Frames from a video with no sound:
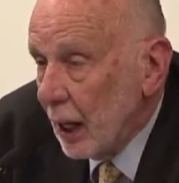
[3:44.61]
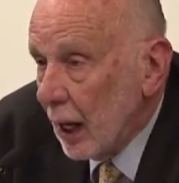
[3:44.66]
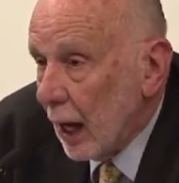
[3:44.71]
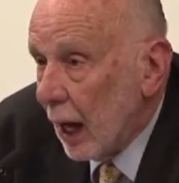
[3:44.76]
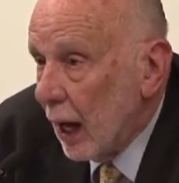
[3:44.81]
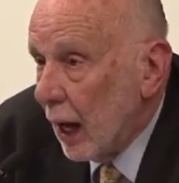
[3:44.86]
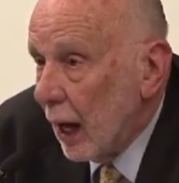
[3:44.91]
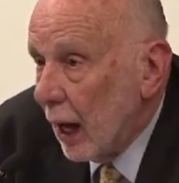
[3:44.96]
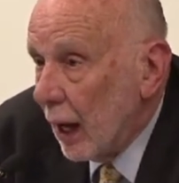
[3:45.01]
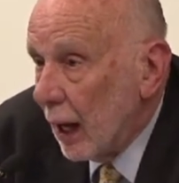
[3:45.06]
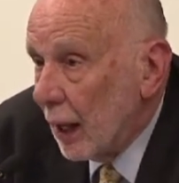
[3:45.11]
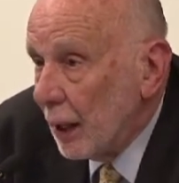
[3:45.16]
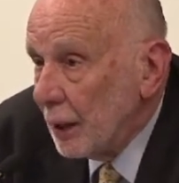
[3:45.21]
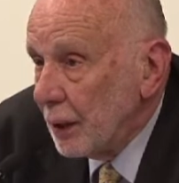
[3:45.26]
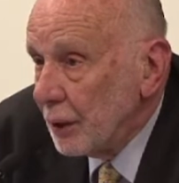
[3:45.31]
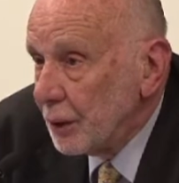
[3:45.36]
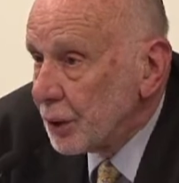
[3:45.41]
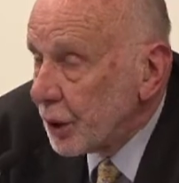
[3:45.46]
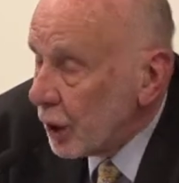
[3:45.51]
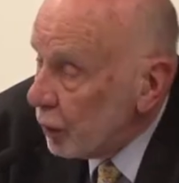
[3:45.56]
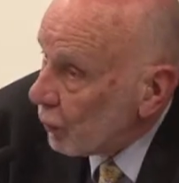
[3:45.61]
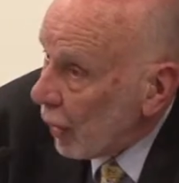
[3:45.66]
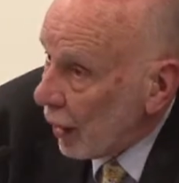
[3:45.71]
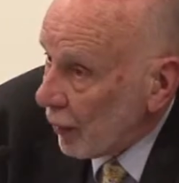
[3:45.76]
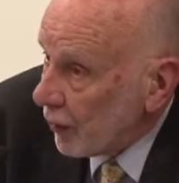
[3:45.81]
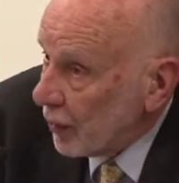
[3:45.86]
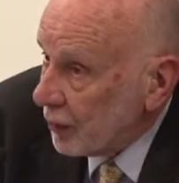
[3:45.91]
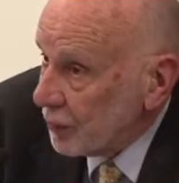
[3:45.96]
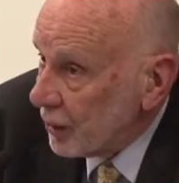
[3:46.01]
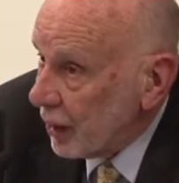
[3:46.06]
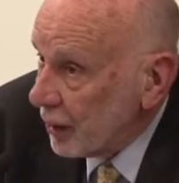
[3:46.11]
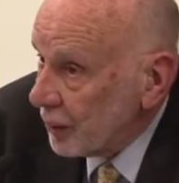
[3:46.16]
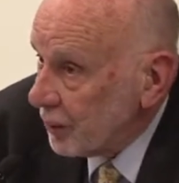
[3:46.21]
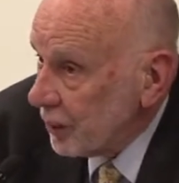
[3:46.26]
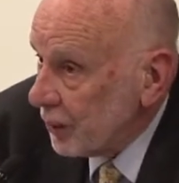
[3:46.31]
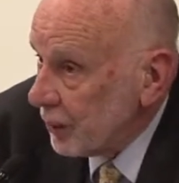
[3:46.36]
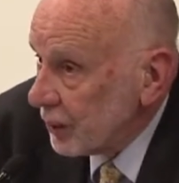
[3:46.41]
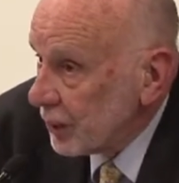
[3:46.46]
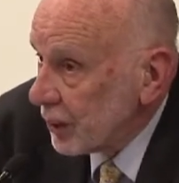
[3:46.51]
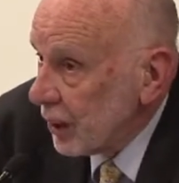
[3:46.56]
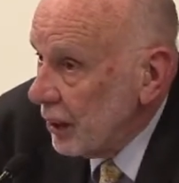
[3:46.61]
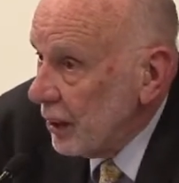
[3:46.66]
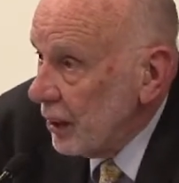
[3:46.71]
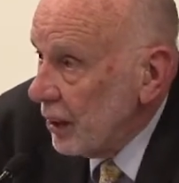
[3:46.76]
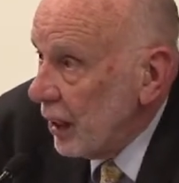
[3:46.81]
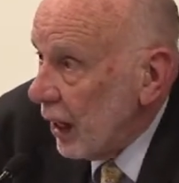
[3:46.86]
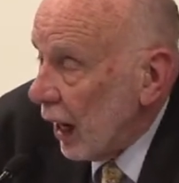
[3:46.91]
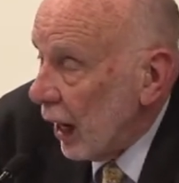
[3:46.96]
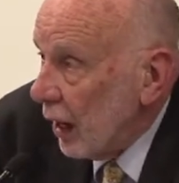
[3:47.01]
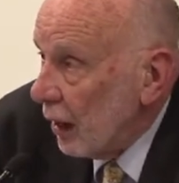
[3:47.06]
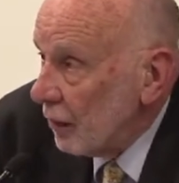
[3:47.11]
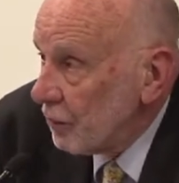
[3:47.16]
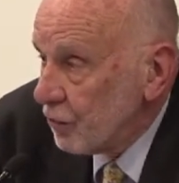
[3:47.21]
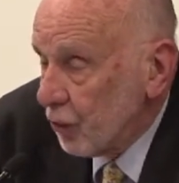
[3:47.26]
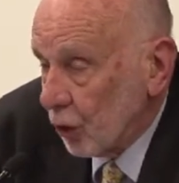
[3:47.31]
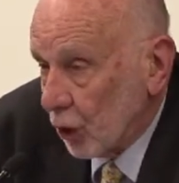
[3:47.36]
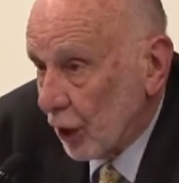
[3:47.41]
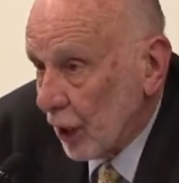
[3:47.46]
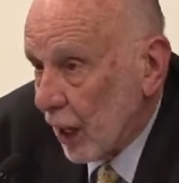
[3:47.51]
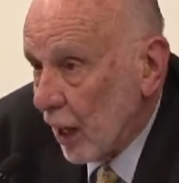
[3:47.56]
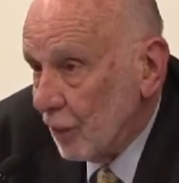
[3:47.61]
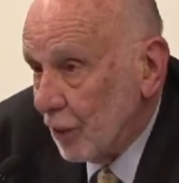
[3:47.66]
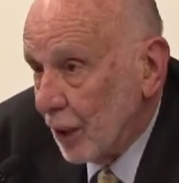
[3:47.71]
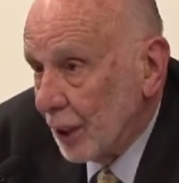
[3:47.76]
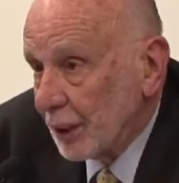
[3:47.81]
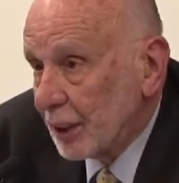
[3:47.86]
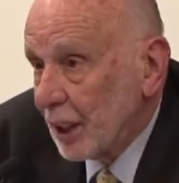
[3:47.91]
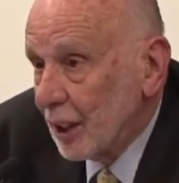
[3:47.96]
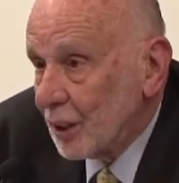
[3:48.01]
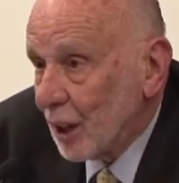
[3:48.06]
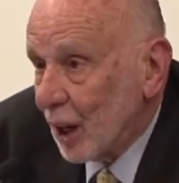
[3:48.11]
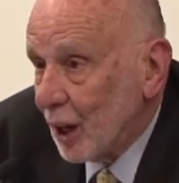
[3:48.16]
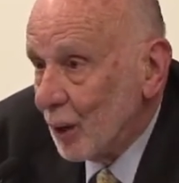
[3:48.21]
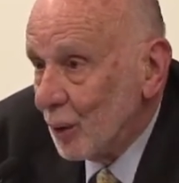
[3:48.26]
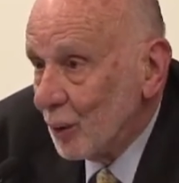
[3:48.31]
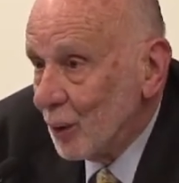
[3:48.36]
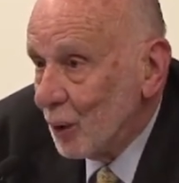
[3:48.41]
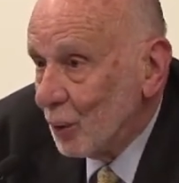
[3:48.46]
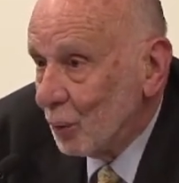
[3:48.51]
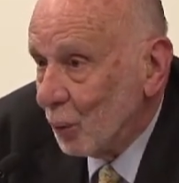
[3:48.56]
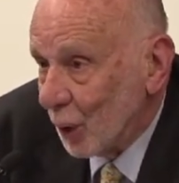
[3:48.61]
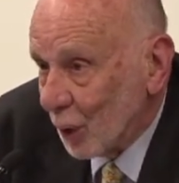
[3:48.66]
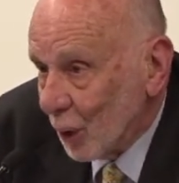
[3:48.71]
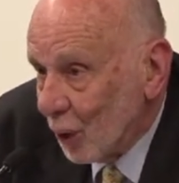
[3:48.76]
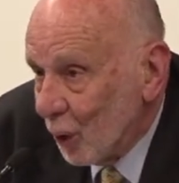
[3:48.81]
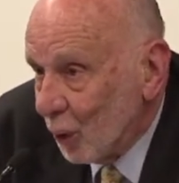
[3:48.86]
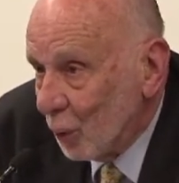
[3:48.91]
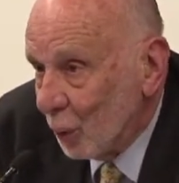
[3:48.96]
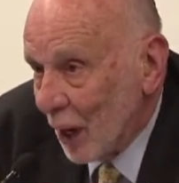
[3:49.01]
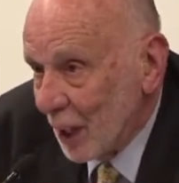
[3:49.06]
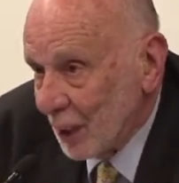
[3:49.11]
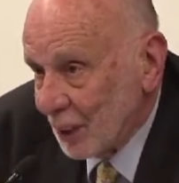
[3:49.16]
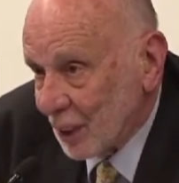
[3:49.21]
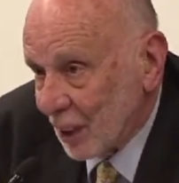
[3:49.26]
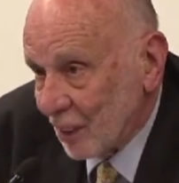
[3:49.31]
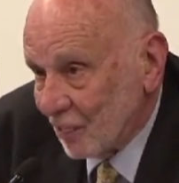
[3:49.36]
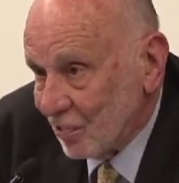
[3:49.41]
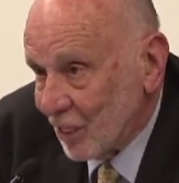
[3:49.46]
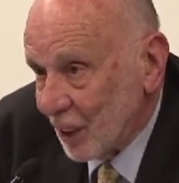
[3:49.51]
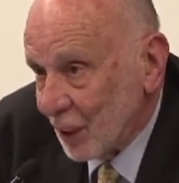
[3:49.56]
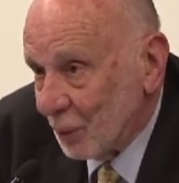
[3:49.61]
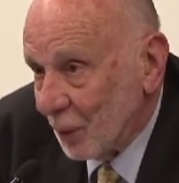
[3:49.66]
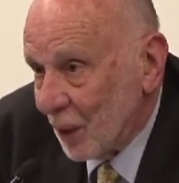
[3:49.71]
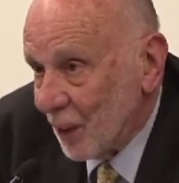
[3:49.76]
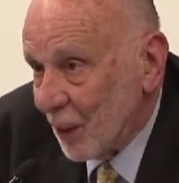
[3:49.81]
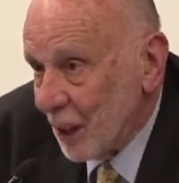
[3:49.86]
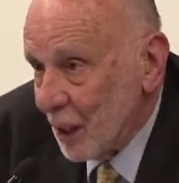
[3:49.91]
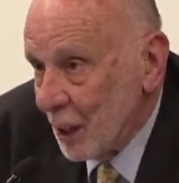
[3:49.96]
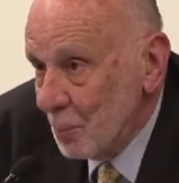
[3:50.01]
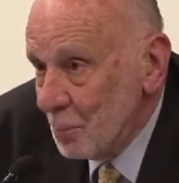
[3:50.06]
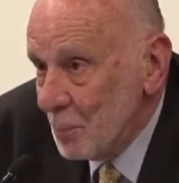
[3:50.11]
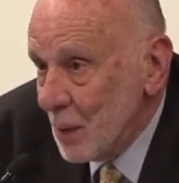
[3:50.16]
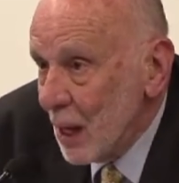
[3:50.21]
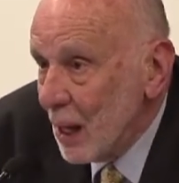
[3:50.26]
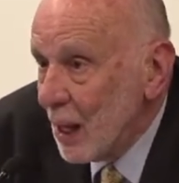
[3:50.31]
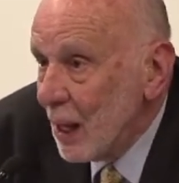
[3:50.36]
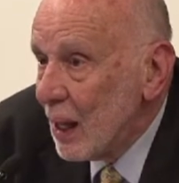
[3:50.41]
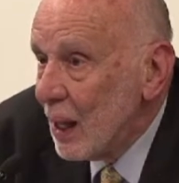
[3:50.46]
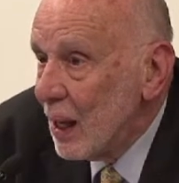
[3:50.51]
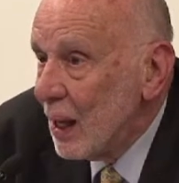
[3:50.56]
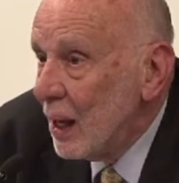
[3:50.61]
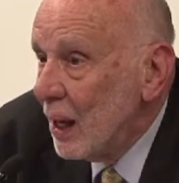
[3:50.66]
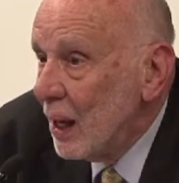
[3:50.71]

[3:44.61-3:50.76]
2 other judges, Fulligo and Kitto, would always agree with him,